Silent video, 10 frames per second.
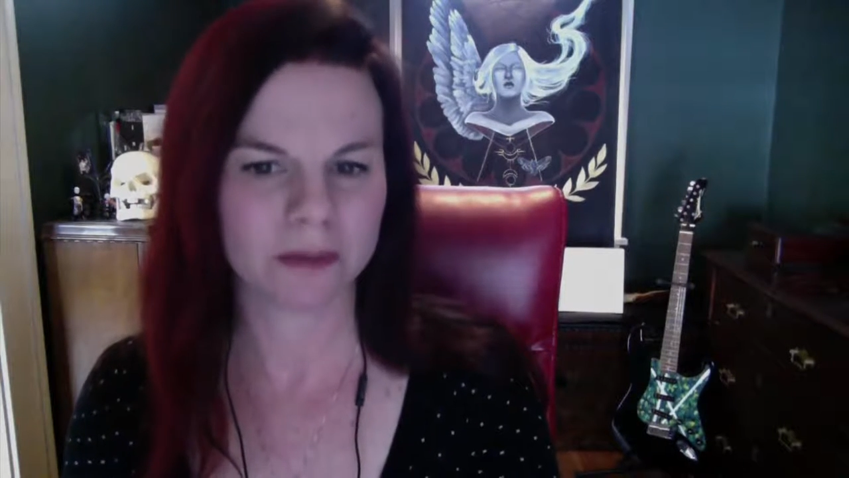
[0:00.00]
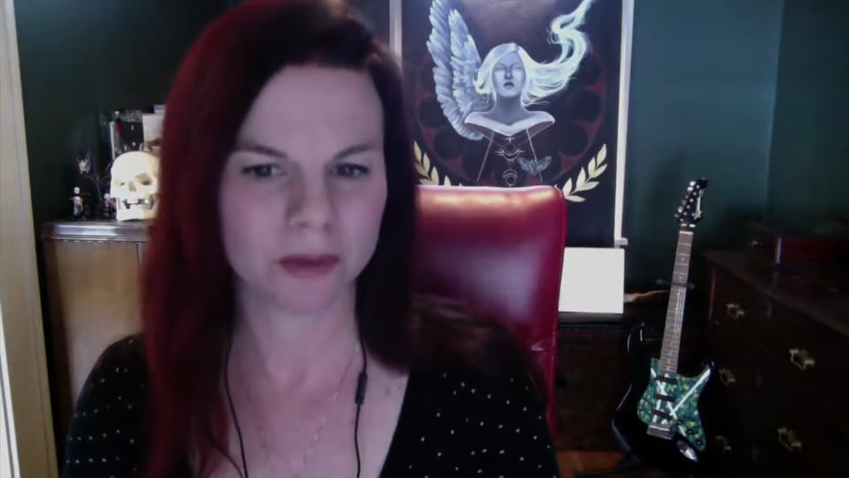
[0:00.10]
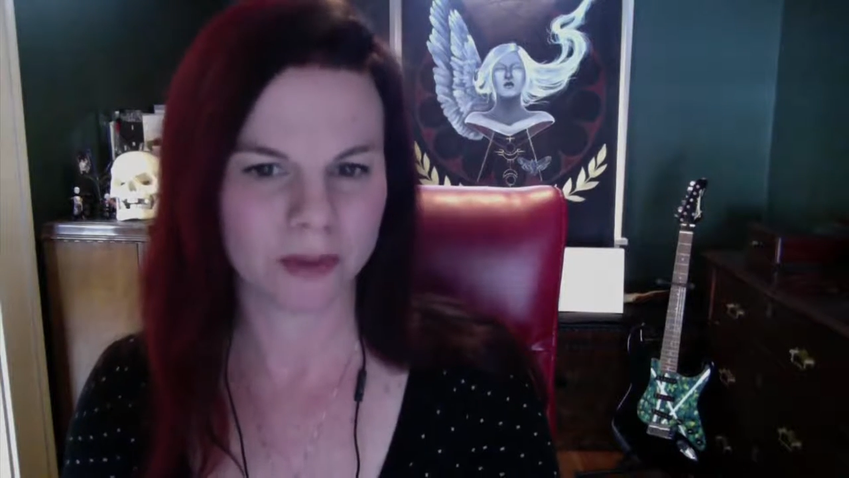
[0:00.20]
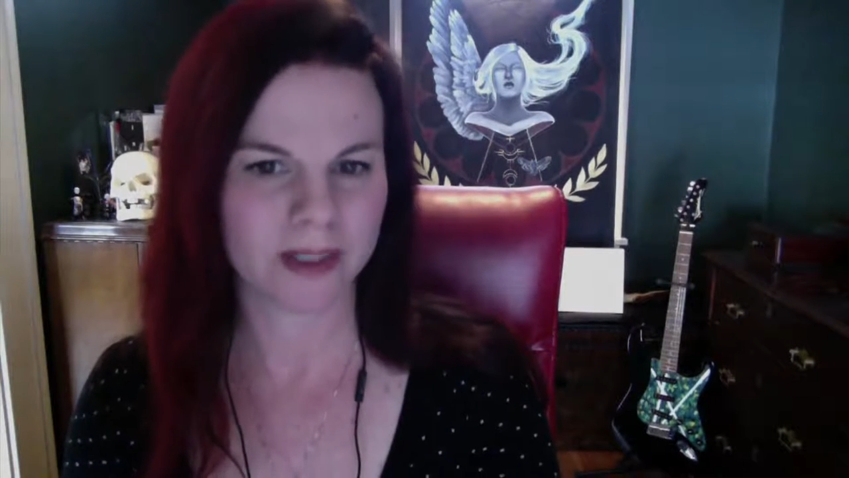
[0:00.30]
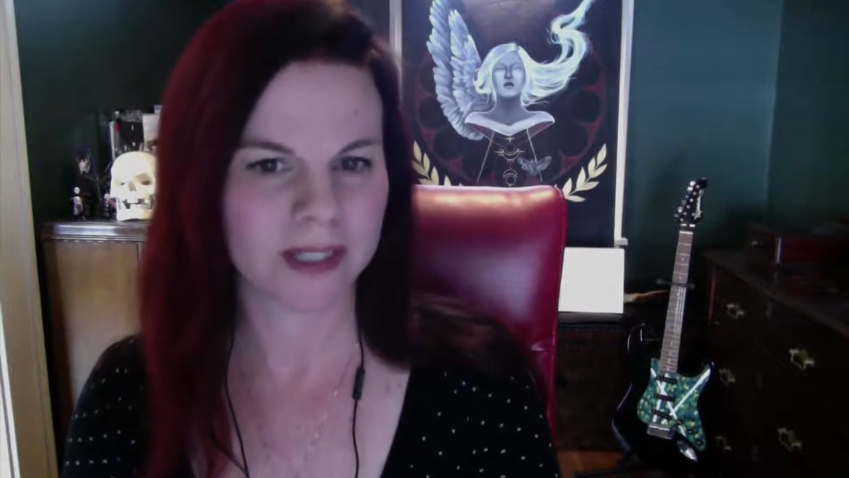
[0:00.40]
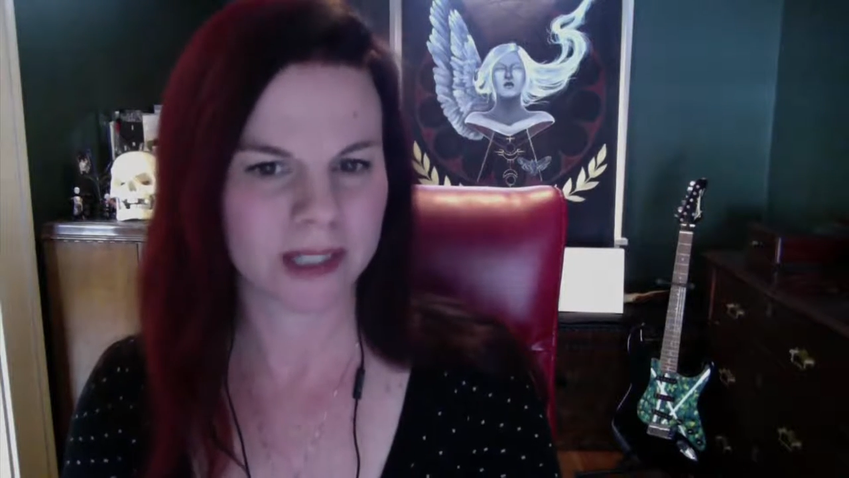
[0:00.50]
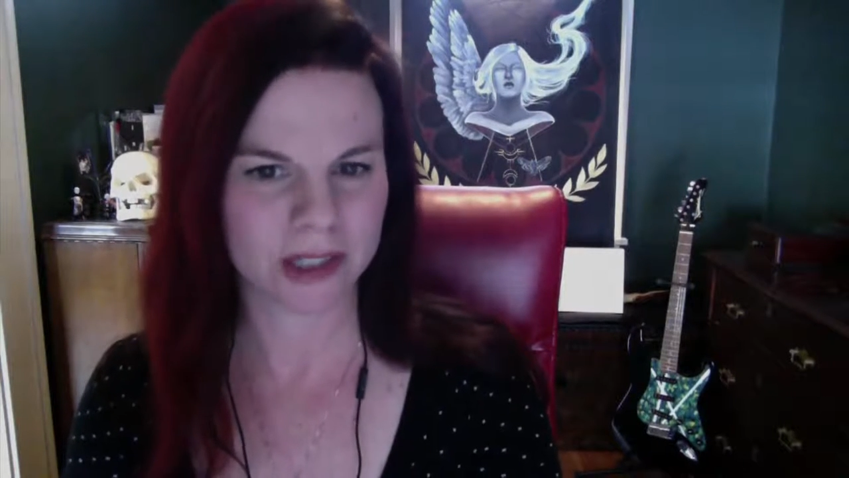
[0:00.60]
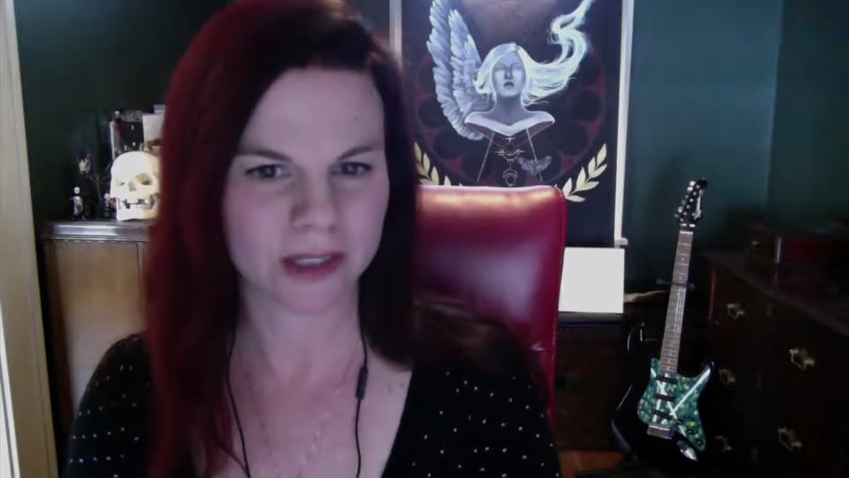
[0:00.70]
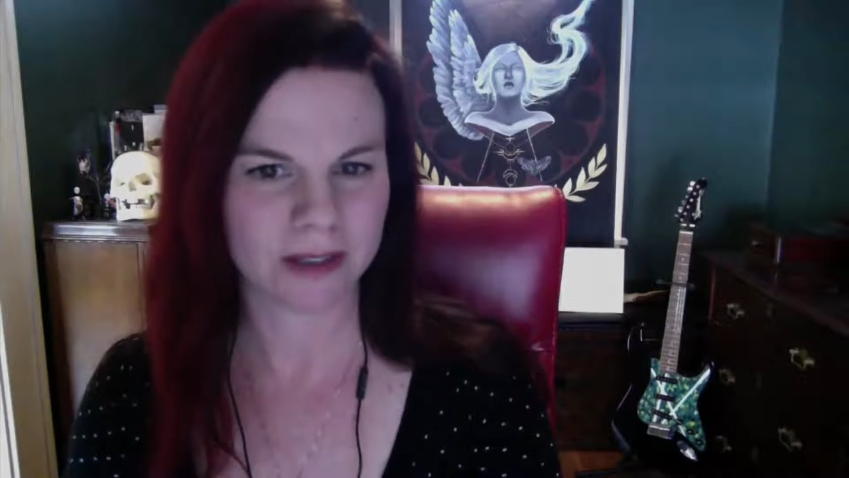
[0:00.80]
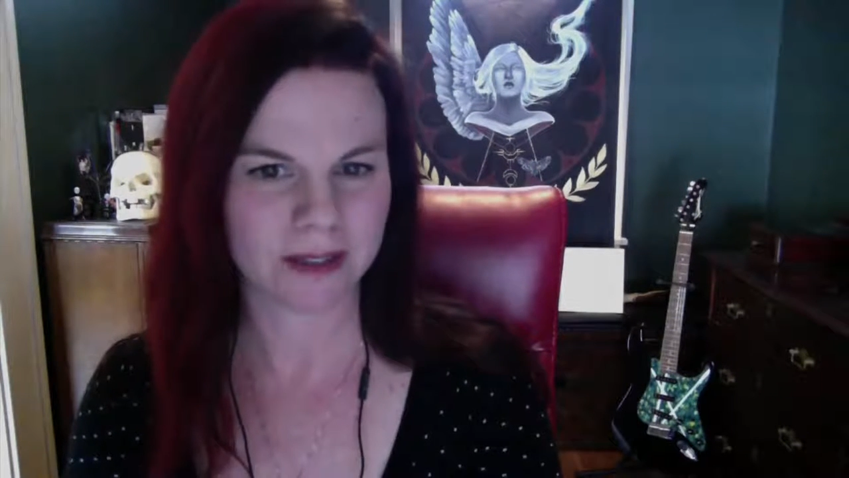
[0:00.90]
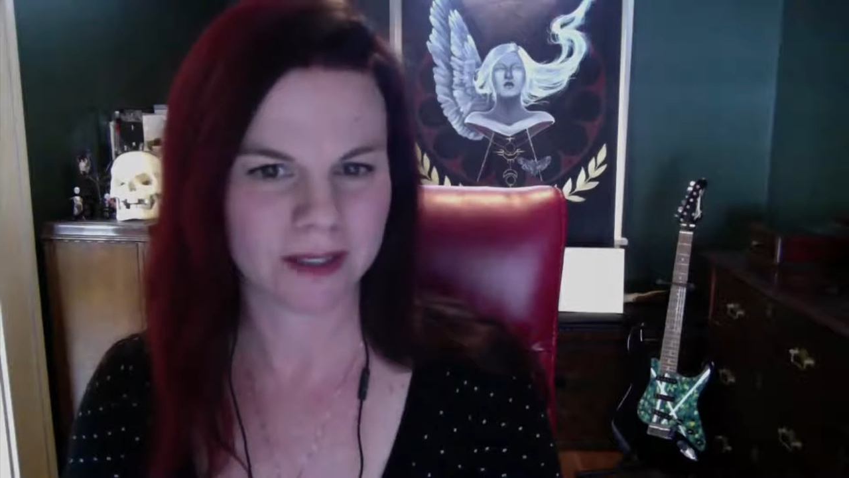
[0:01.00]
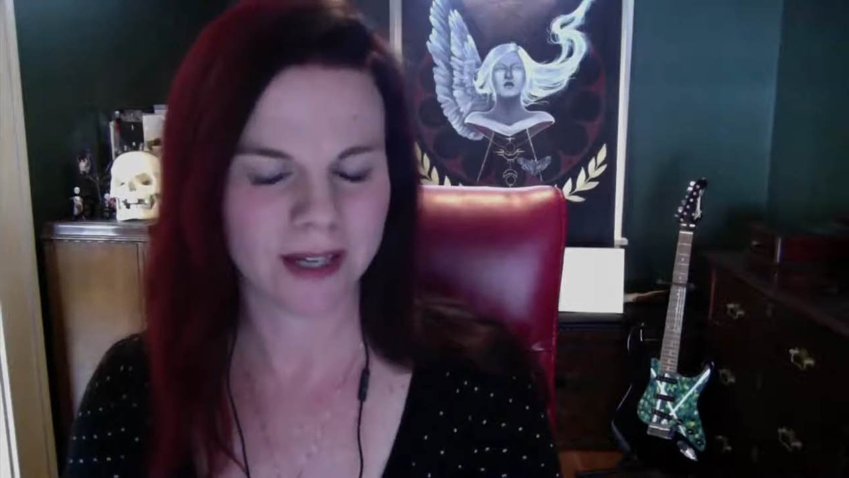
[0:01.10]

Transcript: boudoir session.